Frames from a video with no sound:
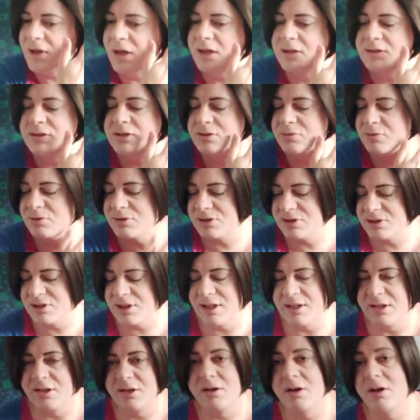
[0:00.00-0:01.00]
just wanted to
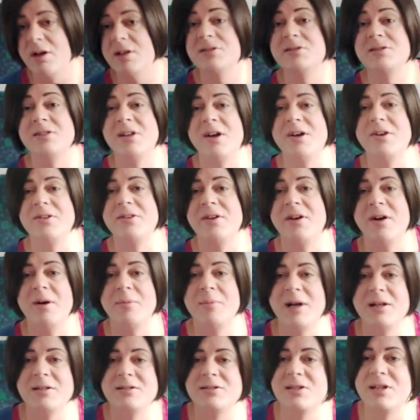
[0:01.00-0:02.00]
let you guys know that I'm
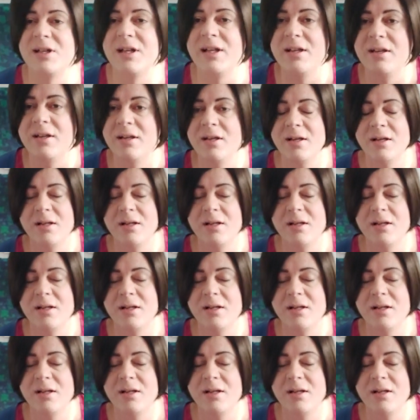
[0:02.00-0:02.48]
actually